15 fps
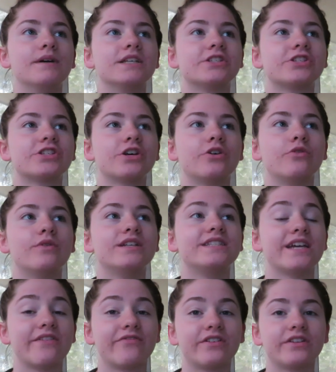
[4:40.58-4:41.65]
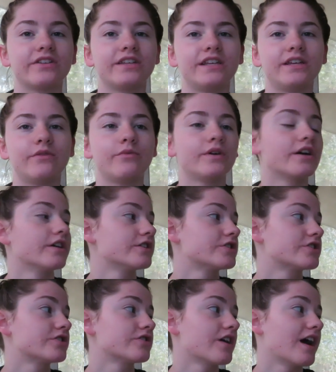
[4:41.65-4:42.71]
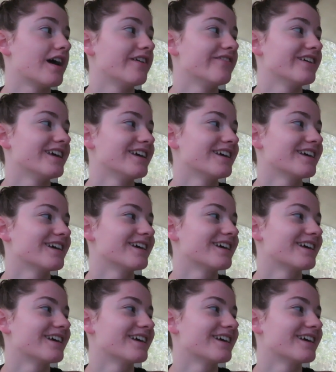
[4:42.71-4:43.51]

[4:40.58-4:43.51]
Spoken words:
So definitely we are striving